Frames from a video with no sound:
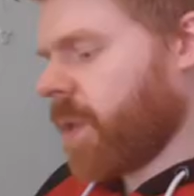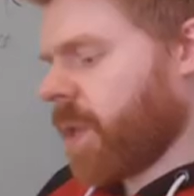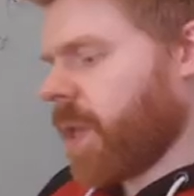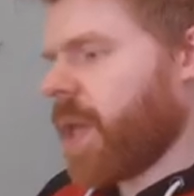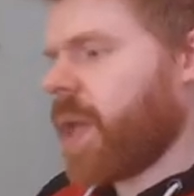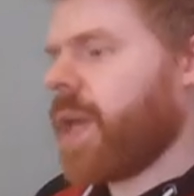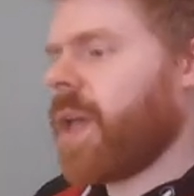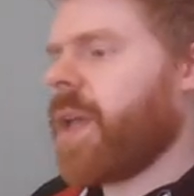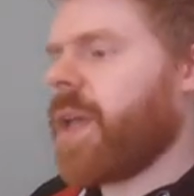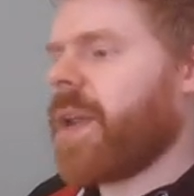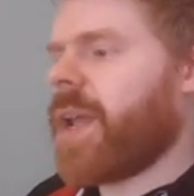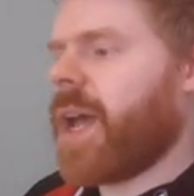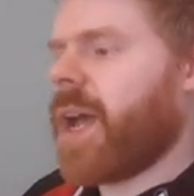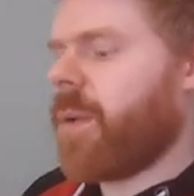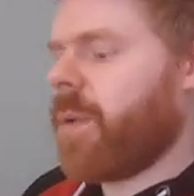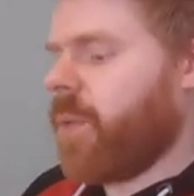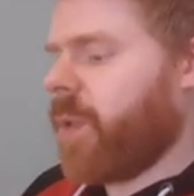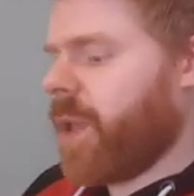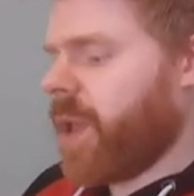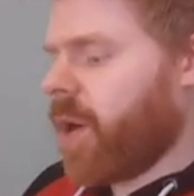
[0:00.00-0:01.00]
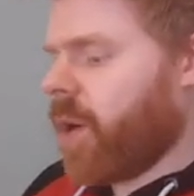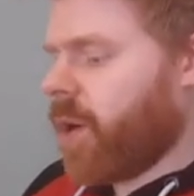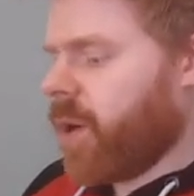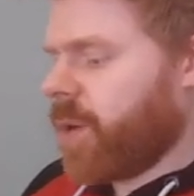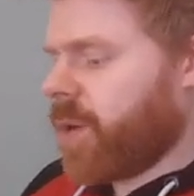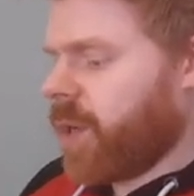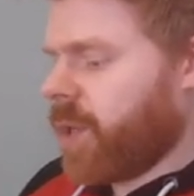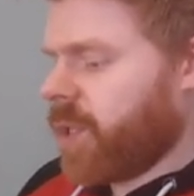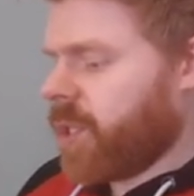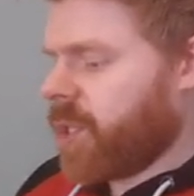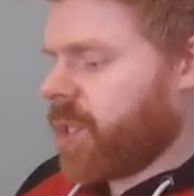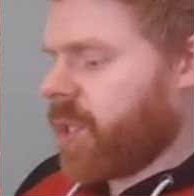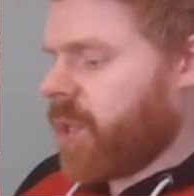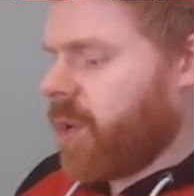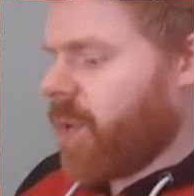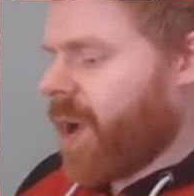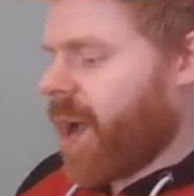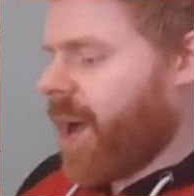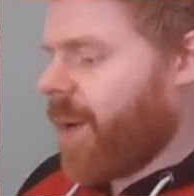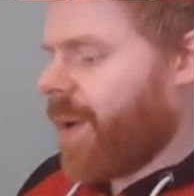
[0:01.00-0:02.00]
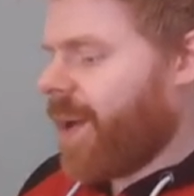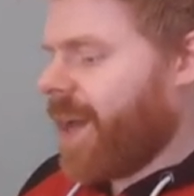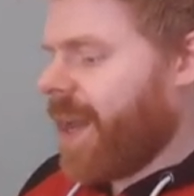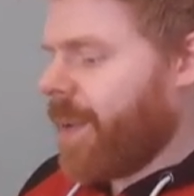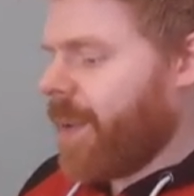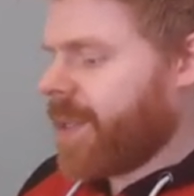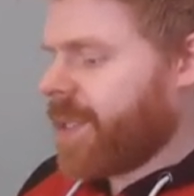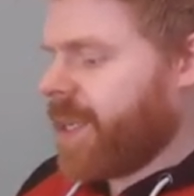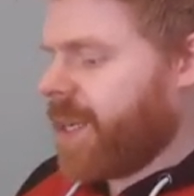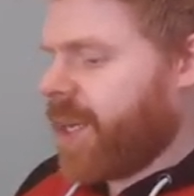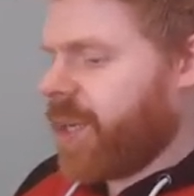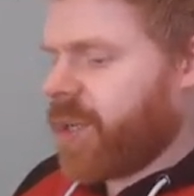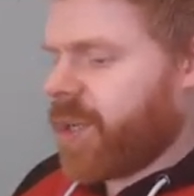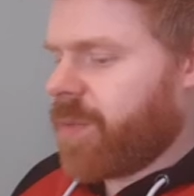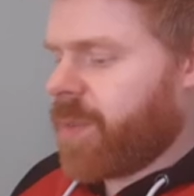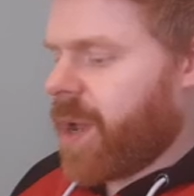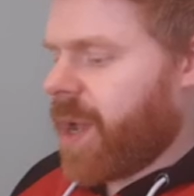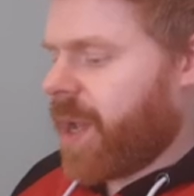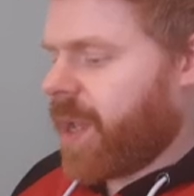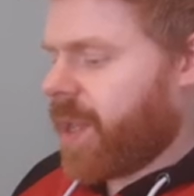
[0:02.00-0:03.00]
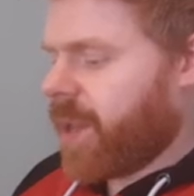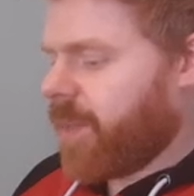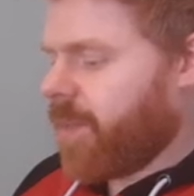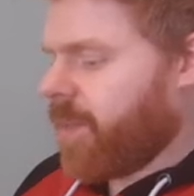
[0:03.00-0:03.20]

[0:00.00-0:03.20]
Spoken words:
Okay, now we will get on to our limited edition pack.